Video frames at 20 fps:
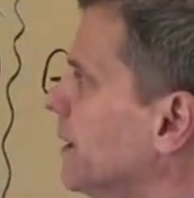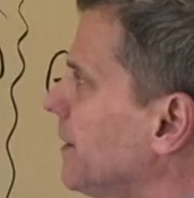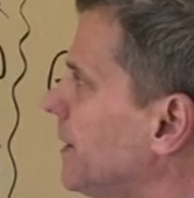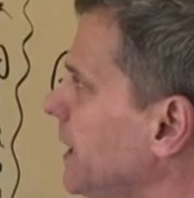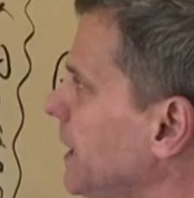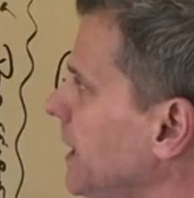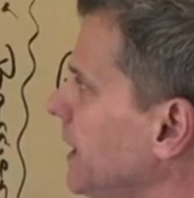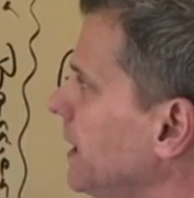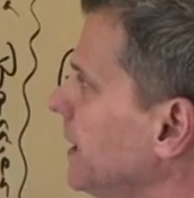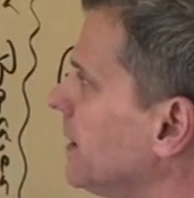
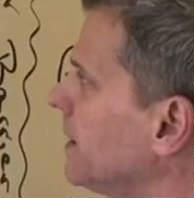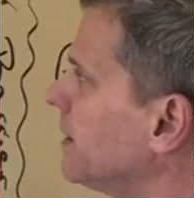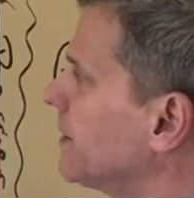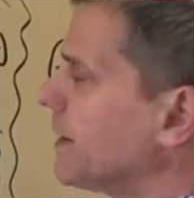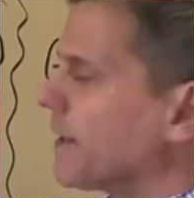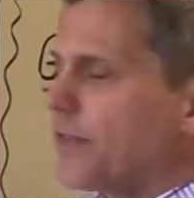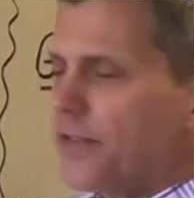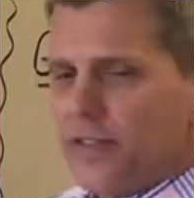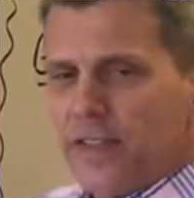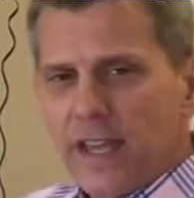the
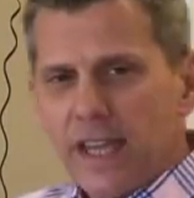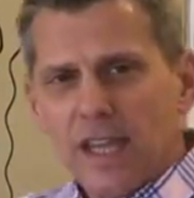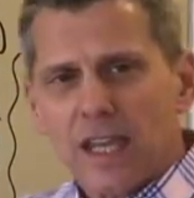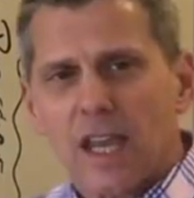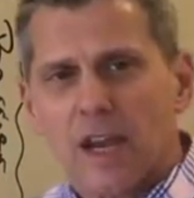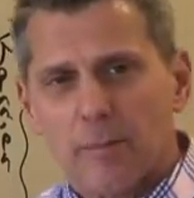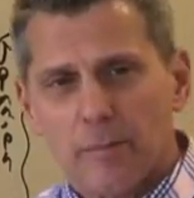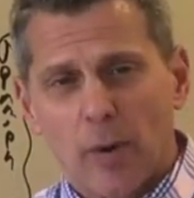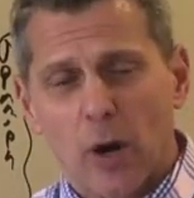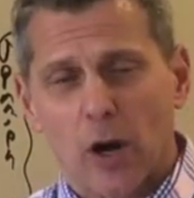
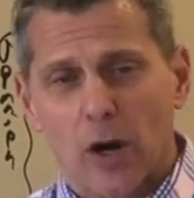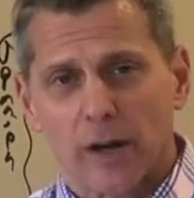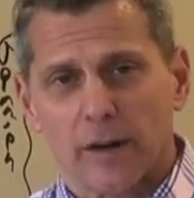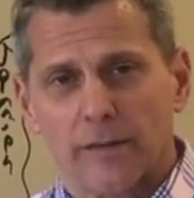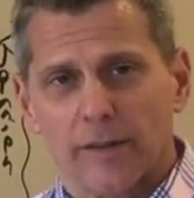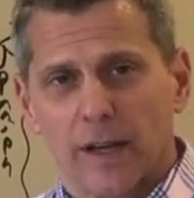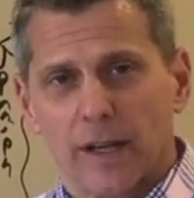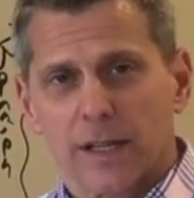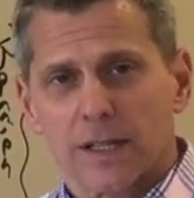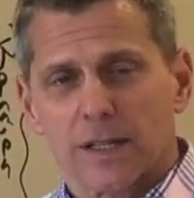thinking part
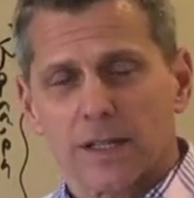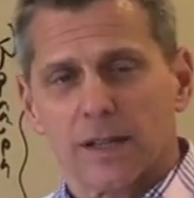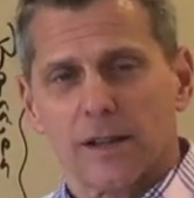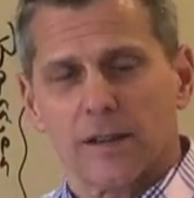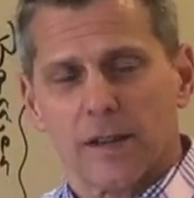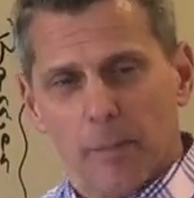of us,